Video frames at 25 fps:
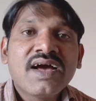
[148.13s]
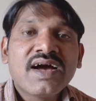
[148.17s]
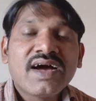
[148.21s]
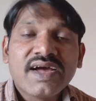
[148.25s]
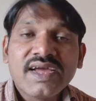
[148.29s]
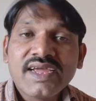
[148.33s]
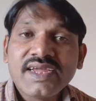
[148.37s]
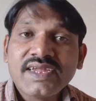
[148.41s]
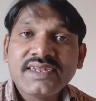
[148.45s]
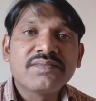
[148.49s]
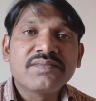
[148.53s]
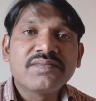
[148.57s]

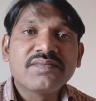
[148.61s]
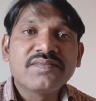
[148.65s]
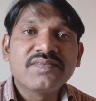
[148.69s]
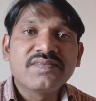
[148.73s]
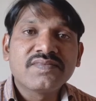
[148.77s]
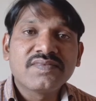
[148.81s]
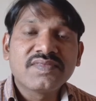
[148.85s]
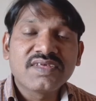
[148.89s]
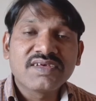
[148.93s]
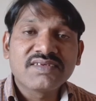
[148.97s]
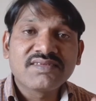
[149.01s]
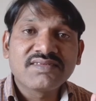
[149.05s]
and
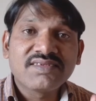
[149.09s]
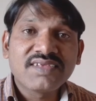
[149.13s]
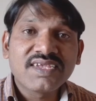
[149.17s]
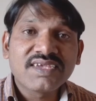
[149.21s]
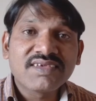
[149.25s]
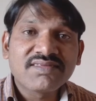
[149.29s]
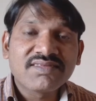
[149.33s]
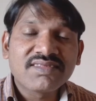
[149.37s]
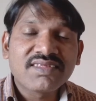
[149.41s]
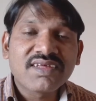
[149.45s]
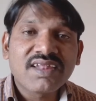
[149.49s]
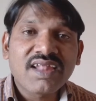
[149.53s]
the
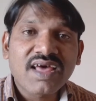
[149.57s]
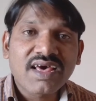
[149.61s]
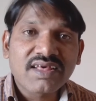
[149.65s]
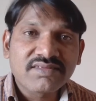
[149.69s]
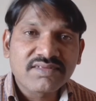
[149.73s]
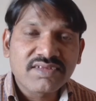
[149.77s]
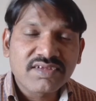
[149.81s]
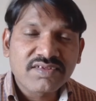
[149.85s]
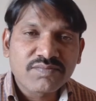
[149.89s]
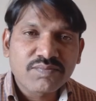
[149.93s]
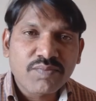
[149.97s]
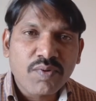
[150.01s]
sixth
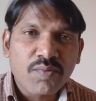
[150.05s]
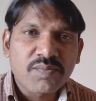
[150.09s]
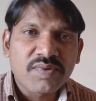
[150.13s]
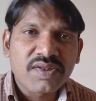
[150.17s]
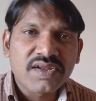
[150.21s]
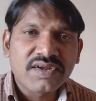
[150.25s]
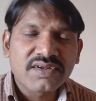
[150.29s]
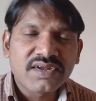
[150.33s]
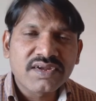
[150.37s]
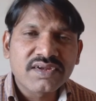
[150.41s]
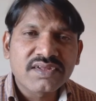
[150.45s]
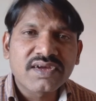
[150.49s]
largest
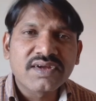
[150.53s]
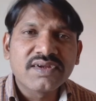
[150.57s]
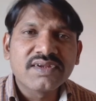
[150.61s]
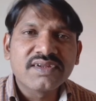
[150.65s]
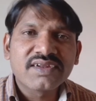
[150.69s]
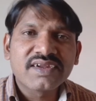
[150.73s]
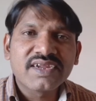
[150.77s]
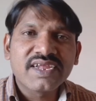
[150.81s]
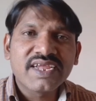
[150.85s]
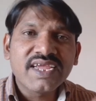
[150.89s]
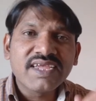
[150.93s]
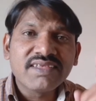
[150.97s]
populated
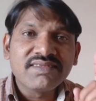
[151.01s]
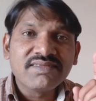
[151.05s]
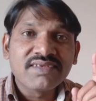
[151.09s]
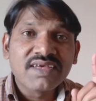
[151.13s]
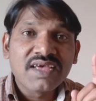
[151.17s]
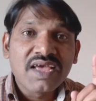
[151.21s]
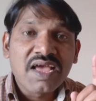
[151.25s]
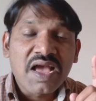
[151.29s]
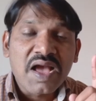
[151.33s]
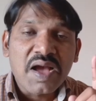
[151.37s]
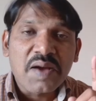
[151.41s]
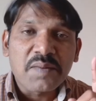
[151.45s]
country is
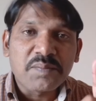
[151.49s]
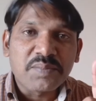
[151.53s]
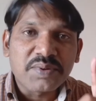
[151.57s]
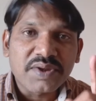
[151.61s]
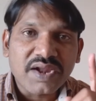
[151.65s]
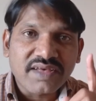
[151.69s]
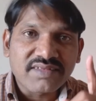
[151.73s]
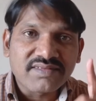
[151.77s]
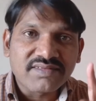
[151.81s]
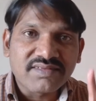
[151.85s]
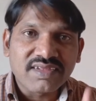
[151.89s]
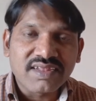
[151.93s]

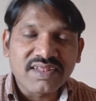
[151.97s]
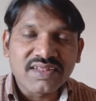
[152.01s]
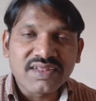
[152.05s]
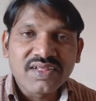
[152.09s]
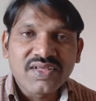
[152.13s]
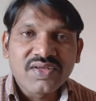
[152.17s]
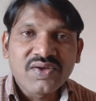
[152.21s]
Brazil.